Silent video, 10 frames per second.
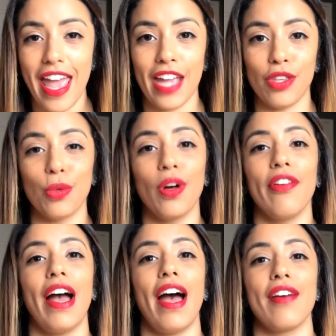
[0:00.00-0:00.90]
and you will
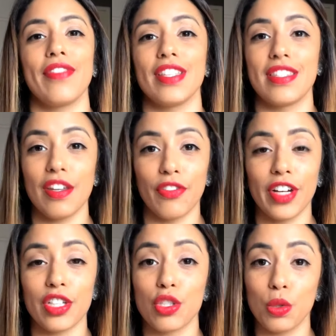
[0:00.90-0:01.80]
have
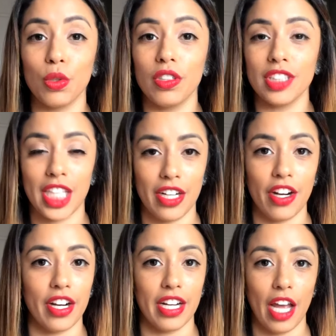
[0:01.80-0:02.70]
different tools that
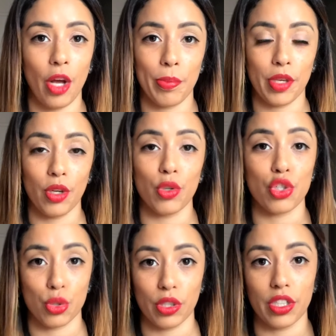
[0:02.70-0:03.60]
are gonna help you
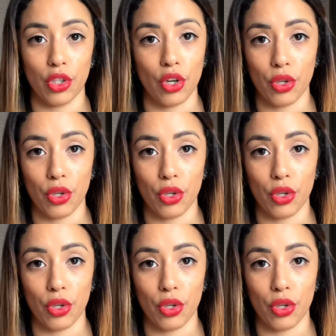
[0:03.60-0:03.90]
shorten your